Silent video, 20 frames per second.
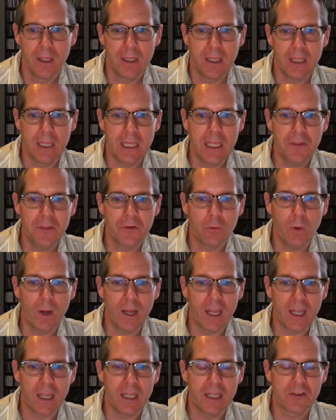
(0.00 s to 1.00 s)
Either
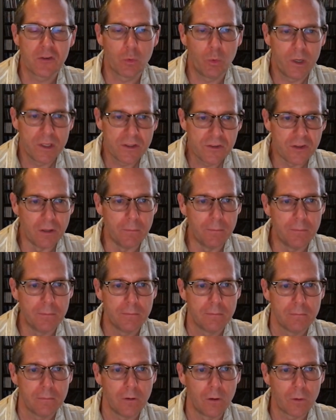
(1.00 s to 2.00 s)
way, it's wisdom.
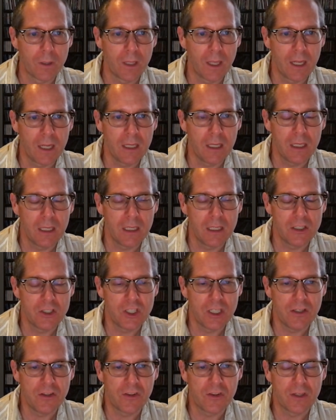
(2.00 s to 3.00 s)
Okay,
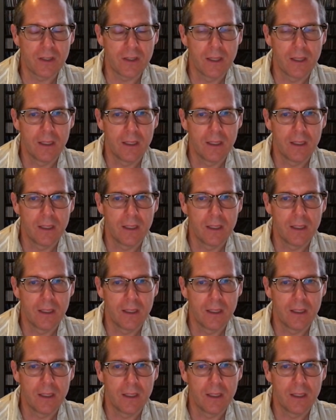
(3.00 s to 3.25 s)
she's